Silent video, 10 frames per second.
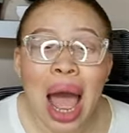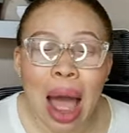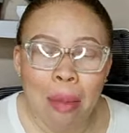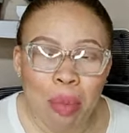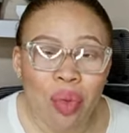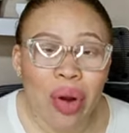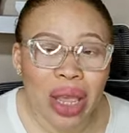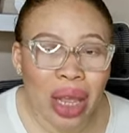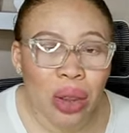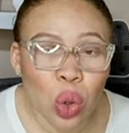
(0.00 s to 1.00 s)
I'm
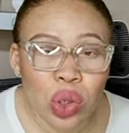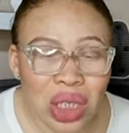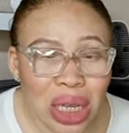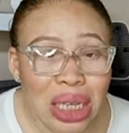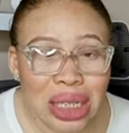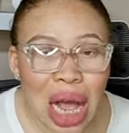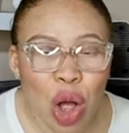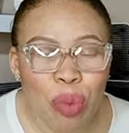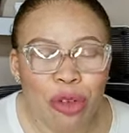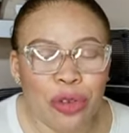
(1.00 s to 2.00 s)
bringing those things
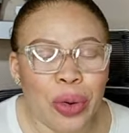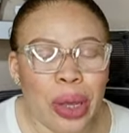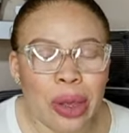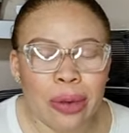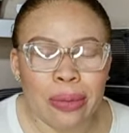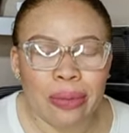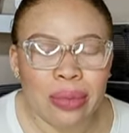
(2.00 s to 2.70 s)
down before you.